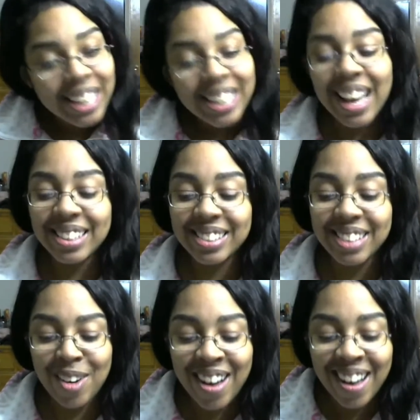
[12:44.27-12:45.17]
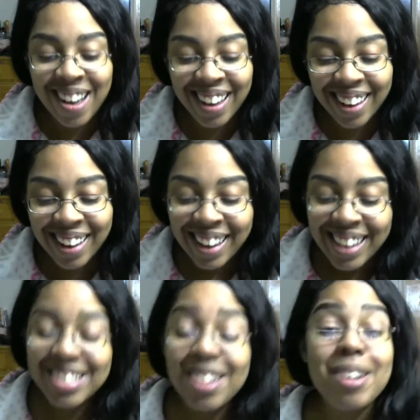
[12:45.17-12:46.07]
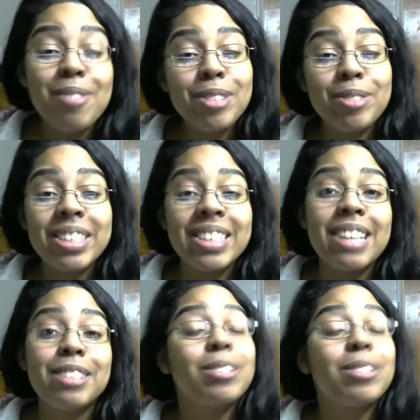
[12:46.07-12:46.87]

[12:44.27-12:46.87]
yeah, so it was really nice.